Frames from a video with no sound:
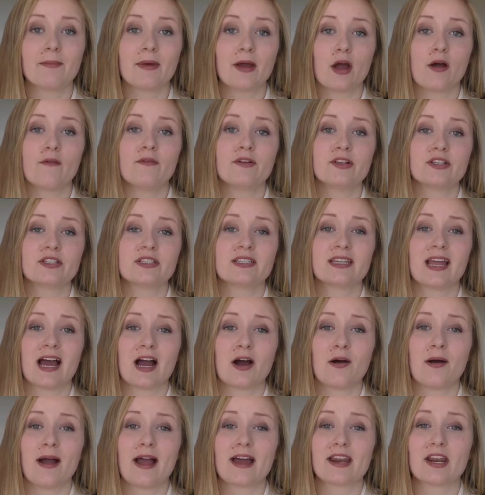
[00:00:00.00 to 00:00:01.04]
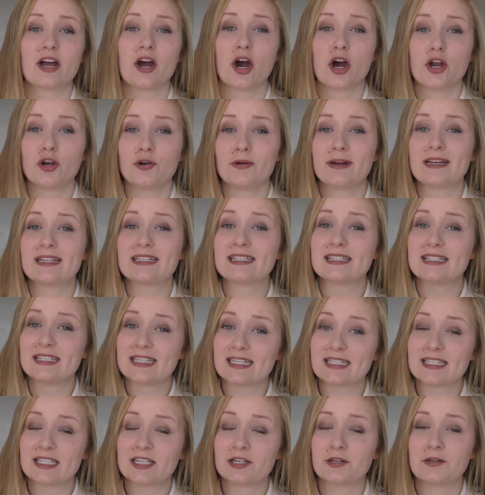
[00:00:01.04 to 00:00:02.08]
my oven is now at
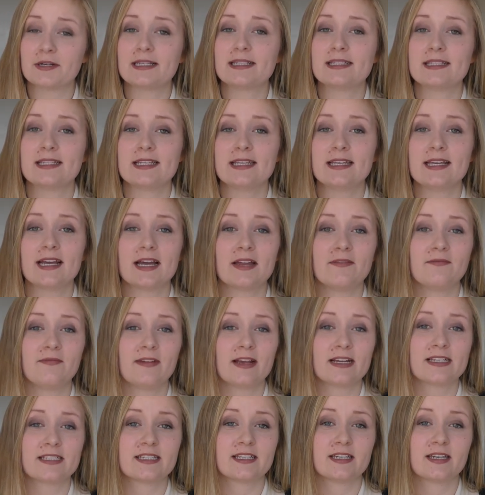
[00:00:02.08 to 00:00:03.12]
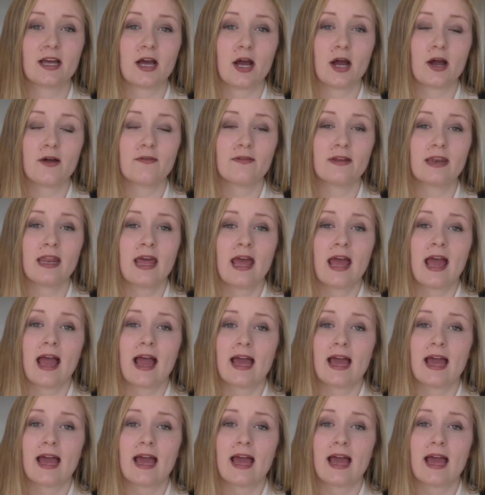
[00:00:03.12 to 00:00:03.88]
160 degrees C convection oven,